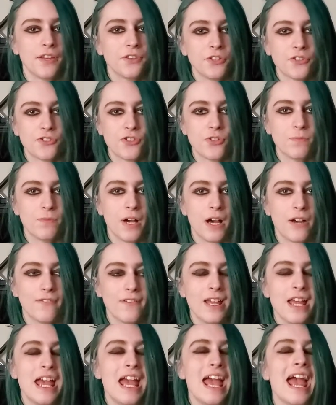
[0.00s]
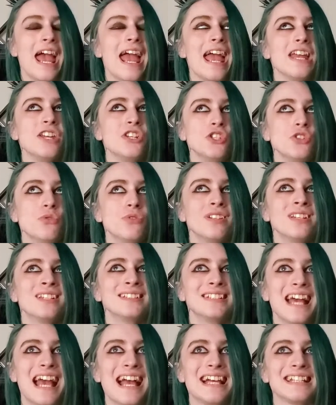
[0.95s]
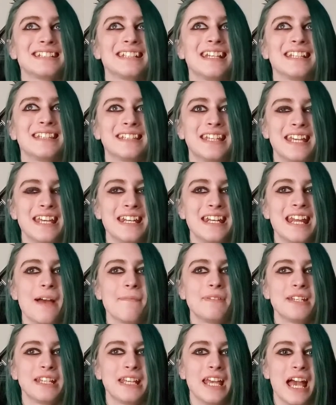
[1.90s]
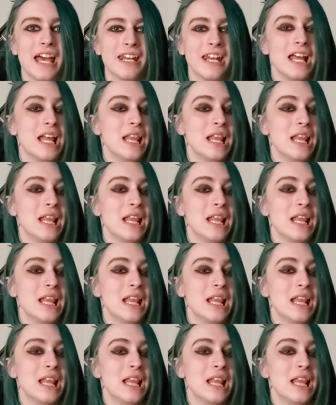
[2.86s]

on the shoopuf, and Yuna's ass gets kidnapped again,